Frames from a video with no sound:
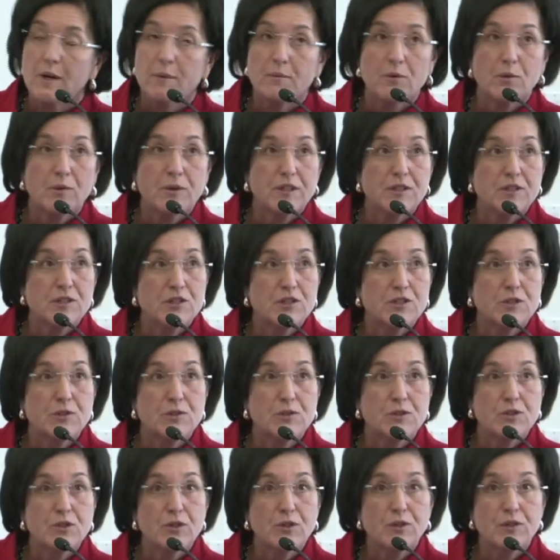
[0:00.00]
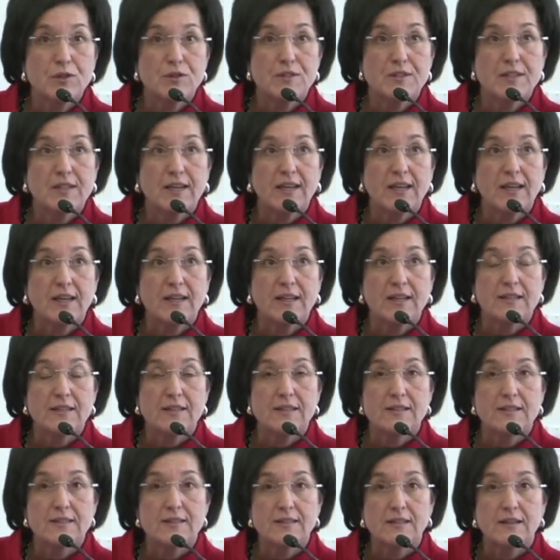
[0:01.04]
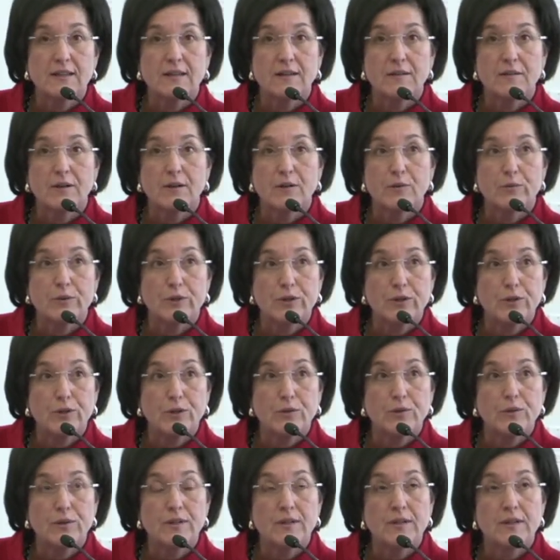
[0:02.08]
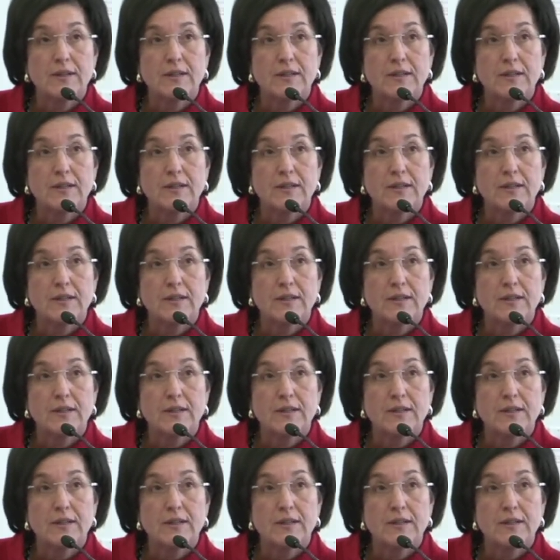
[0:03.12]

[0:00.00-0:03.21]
I'm going to show you today is a renewed